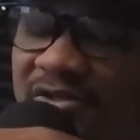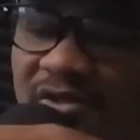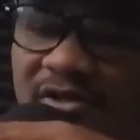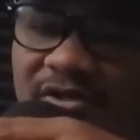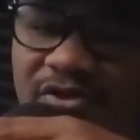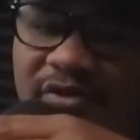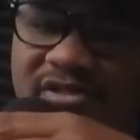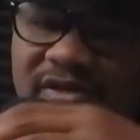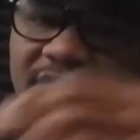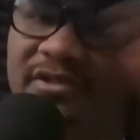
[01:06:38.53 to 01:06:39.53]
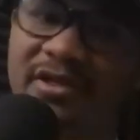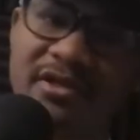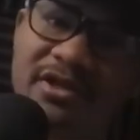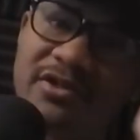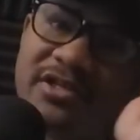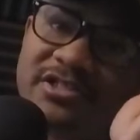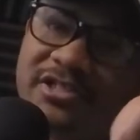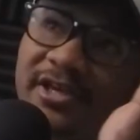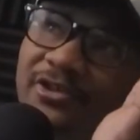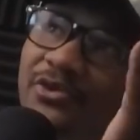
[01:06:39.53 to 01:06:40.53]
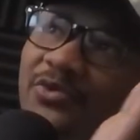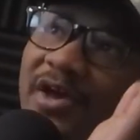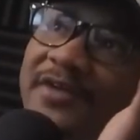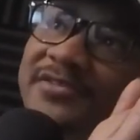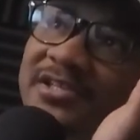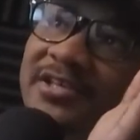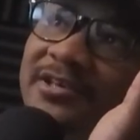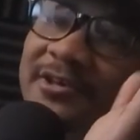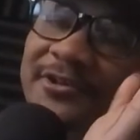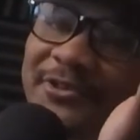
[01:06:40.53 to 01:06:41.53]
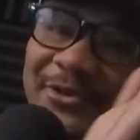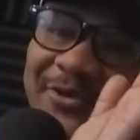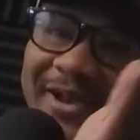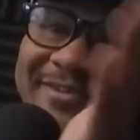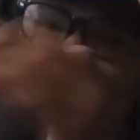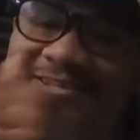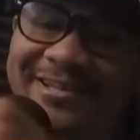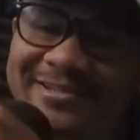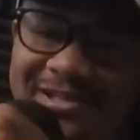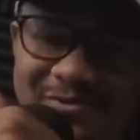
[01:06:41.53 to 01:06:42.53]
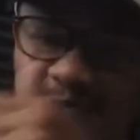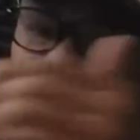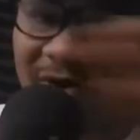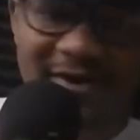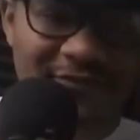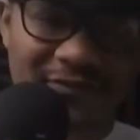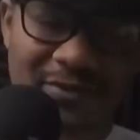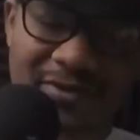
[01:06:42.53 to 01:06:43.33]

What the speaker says: USA, you're like, no, let's chant UFC, UFC, because that's what we're all here for.